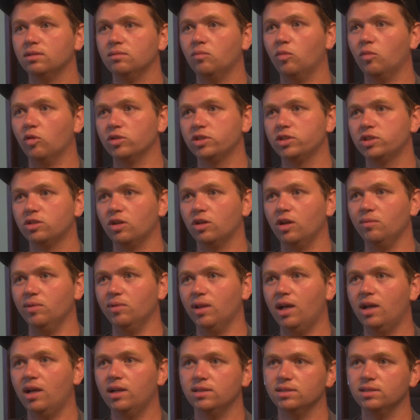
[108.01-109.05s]
more
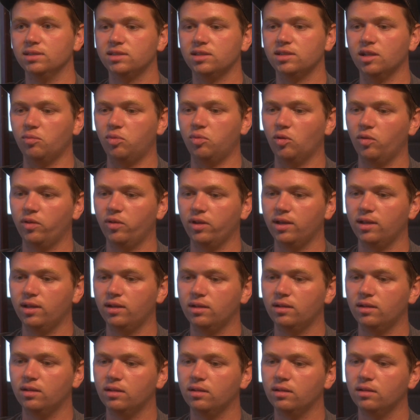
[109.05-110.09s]
streamlined and simple
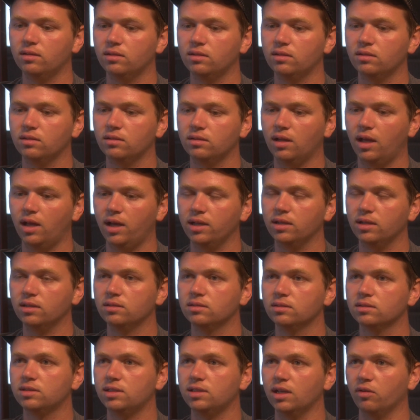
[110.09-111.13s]
than like
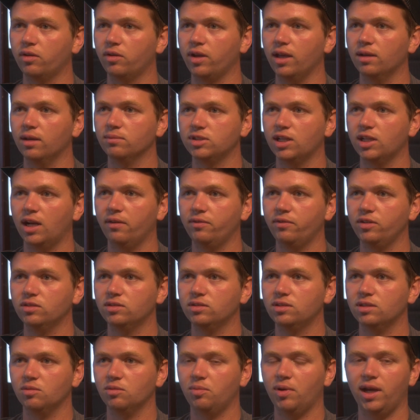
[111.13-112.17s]
cell cams that I've used
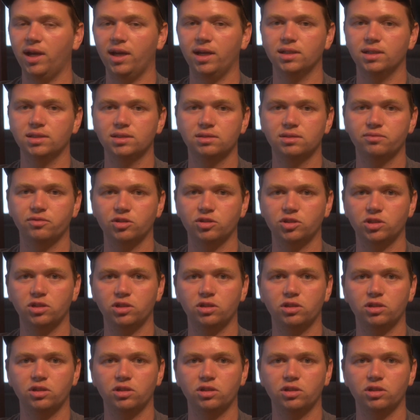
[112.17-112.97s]
in the past, for sure.